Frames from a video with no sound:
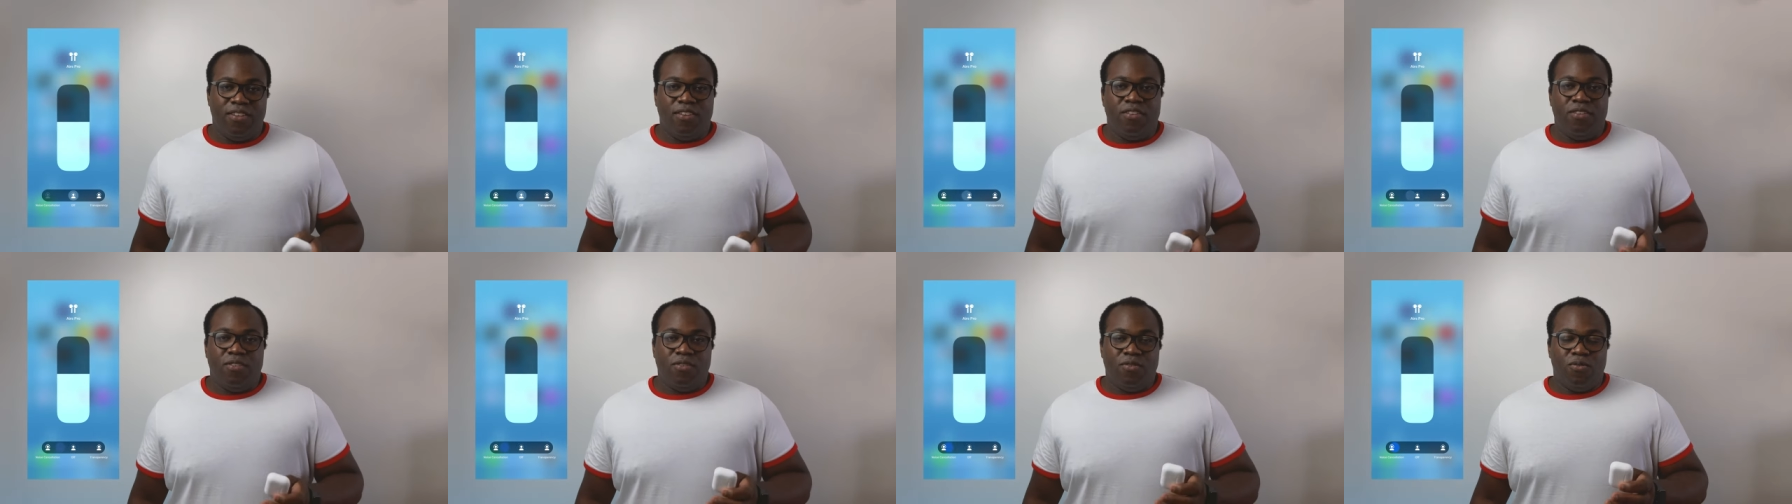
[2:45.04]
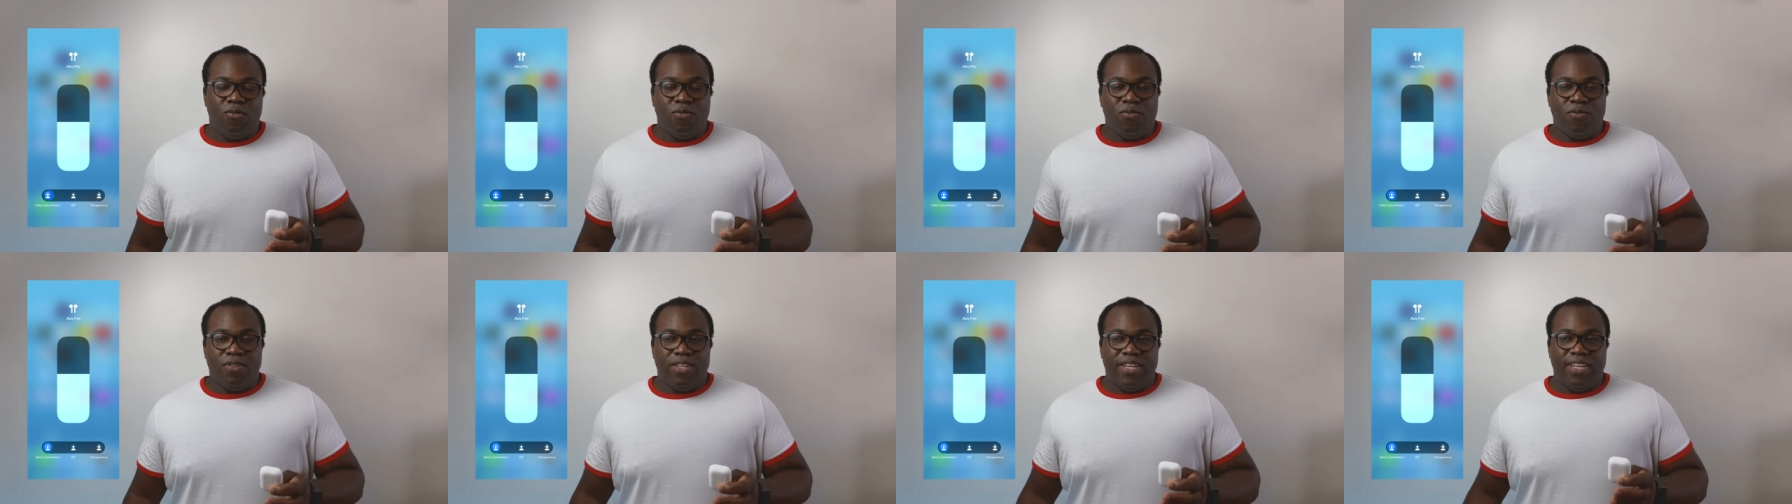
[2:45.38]

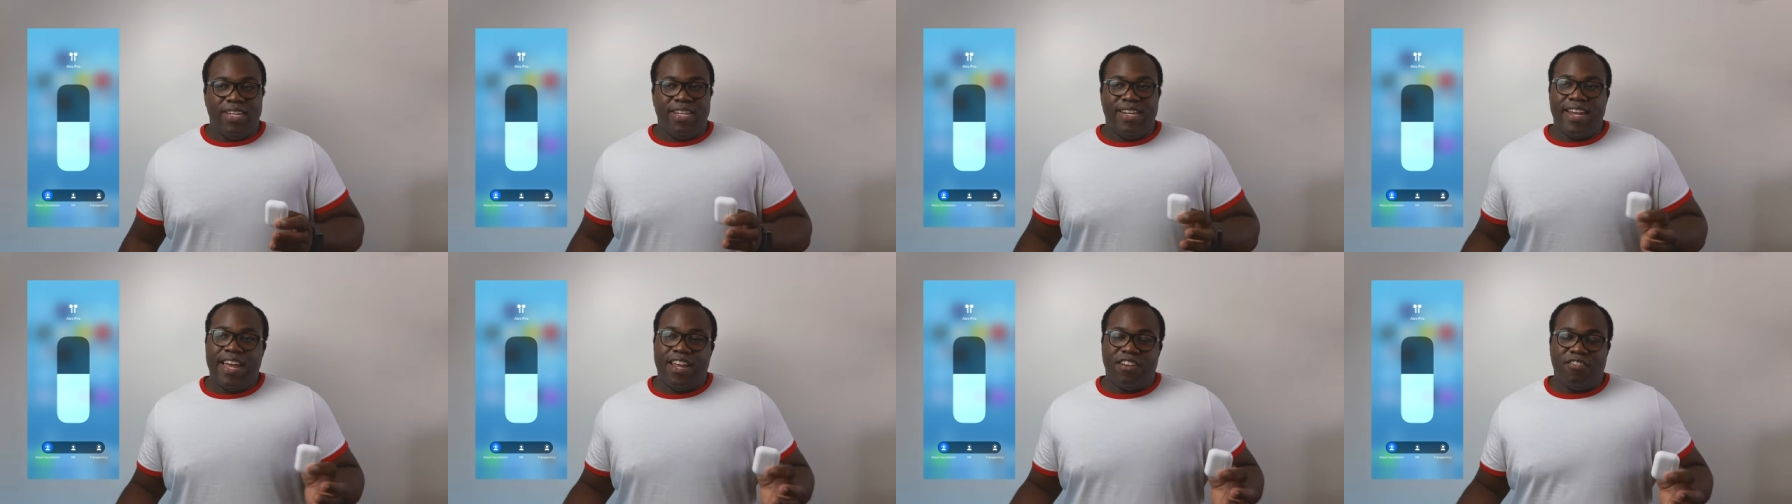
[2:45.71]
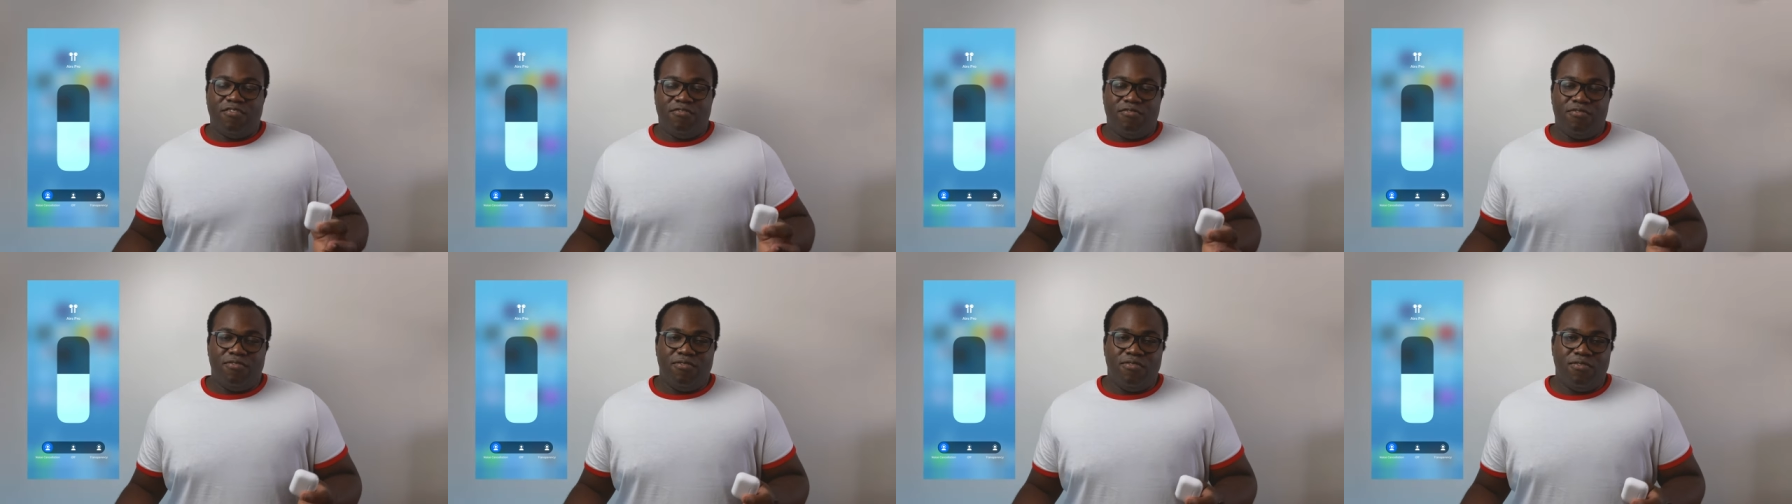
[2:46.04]
or the
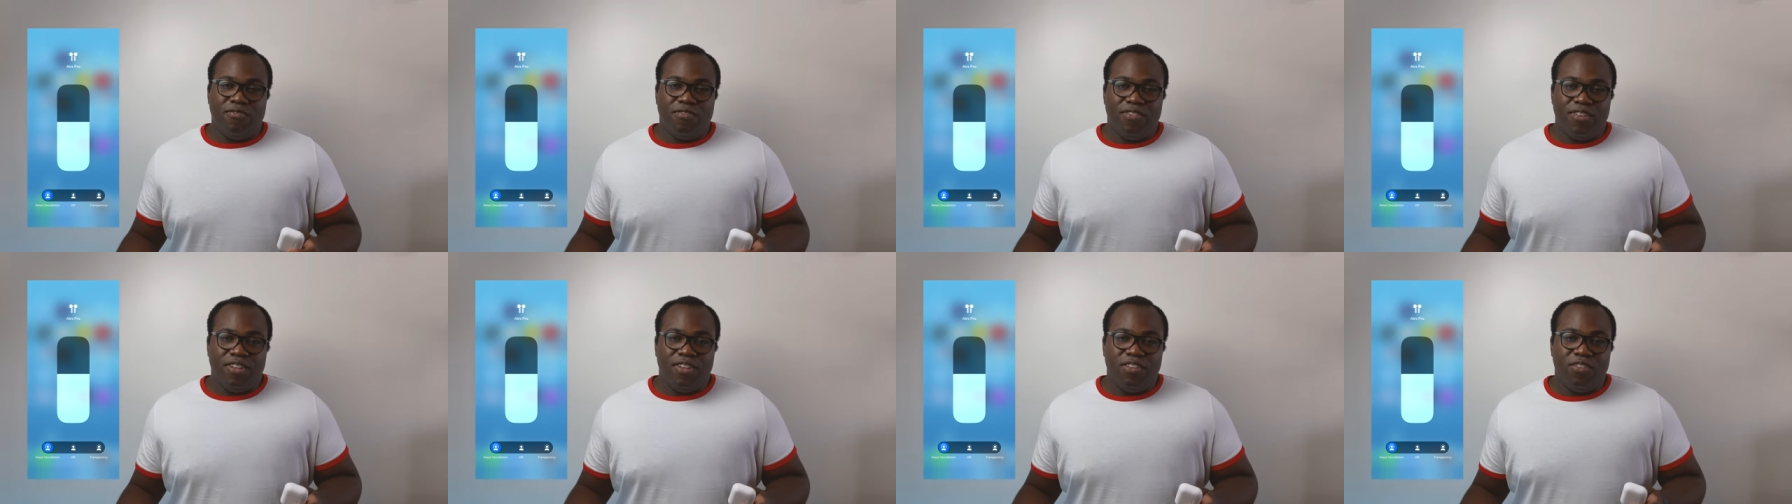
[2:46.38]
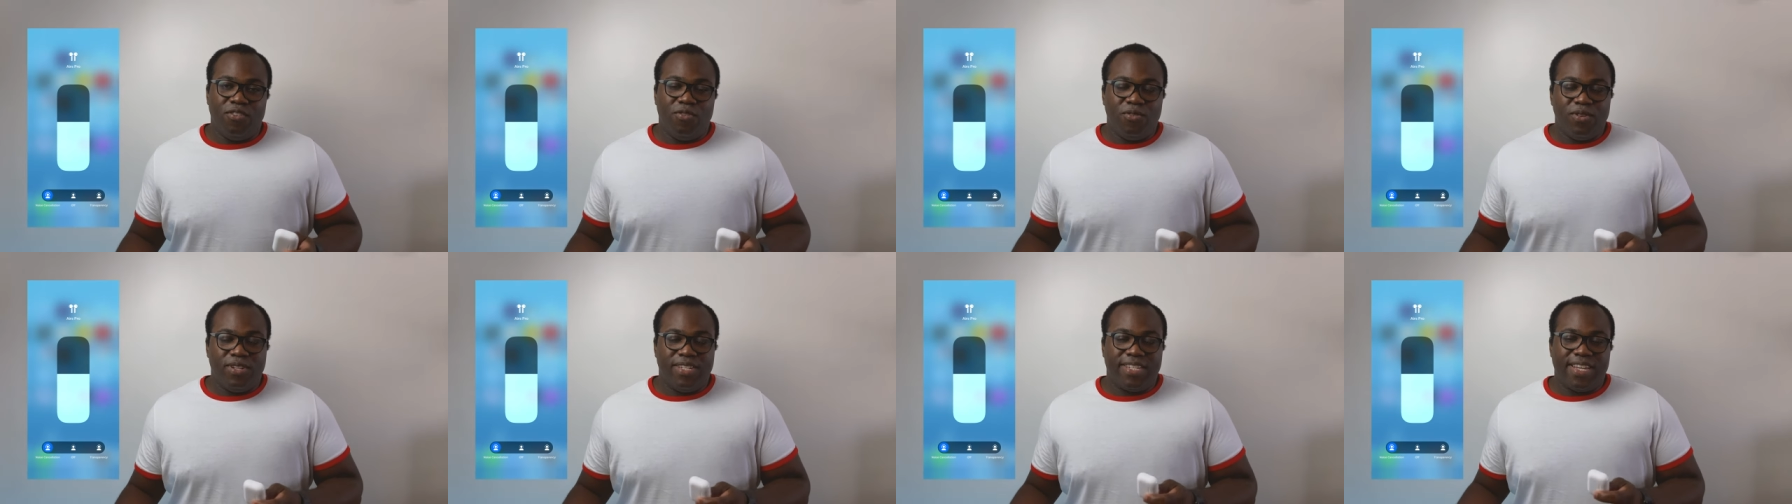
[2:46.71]
natural
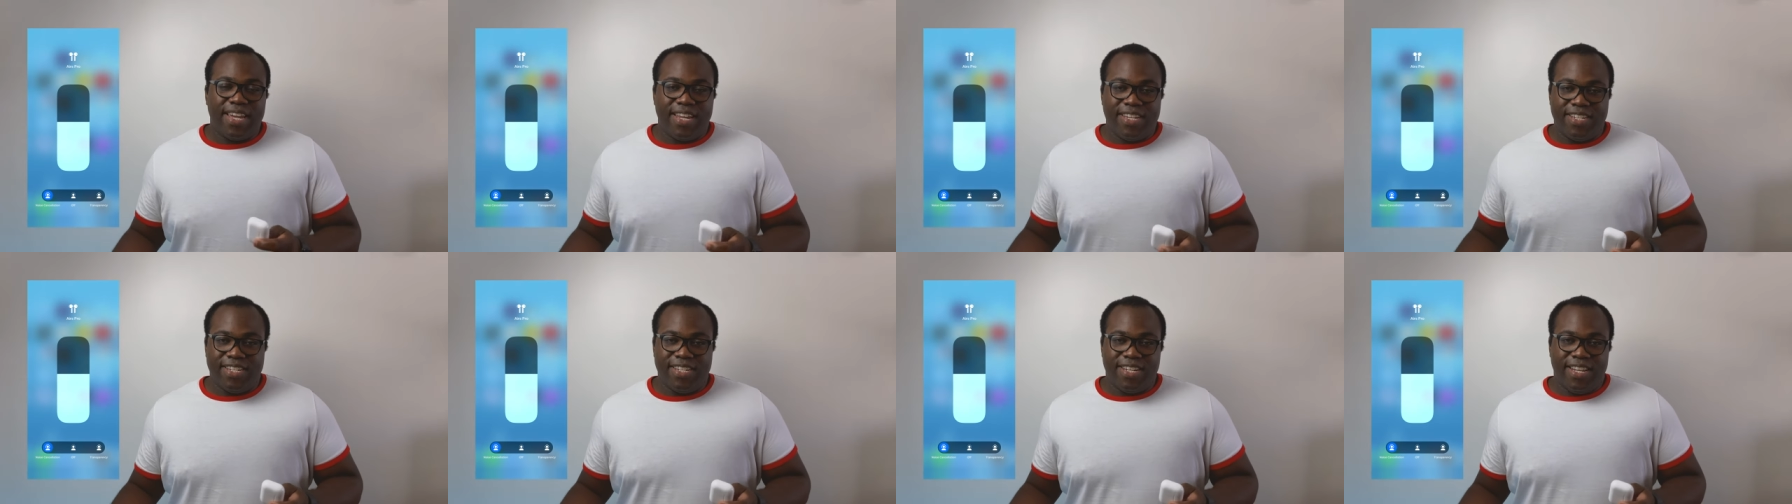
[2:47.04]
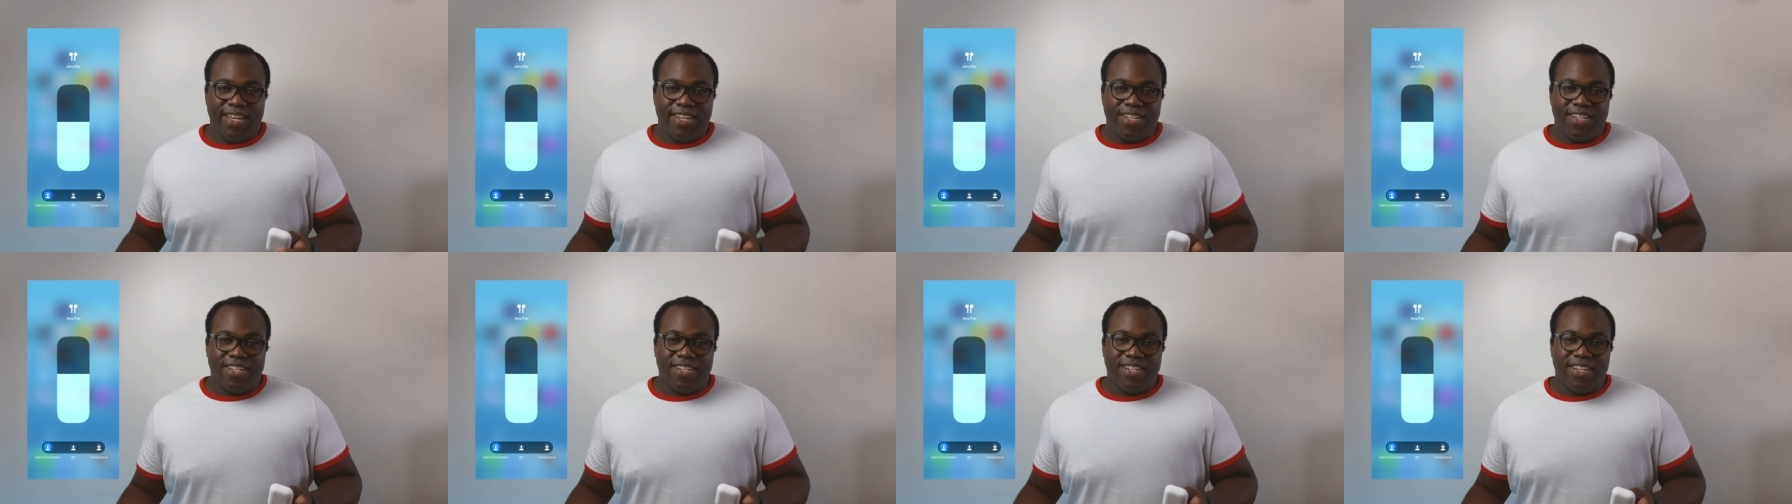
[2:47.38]
noise
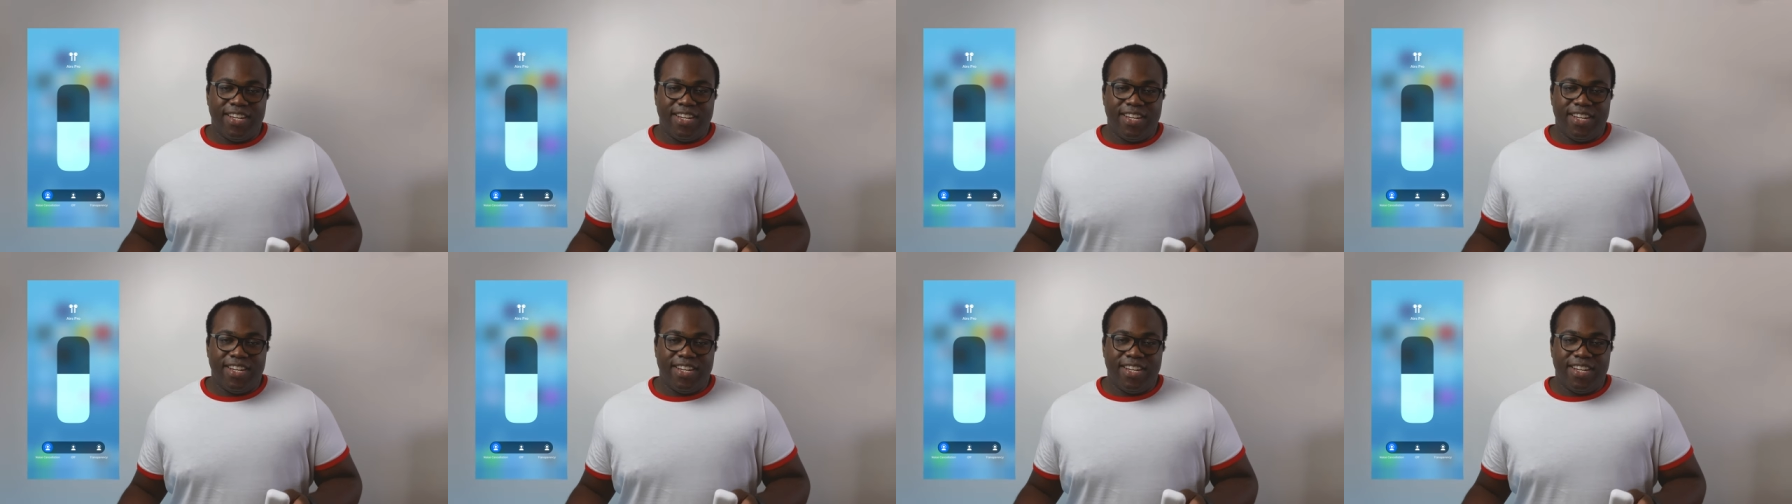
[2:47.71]
cancellation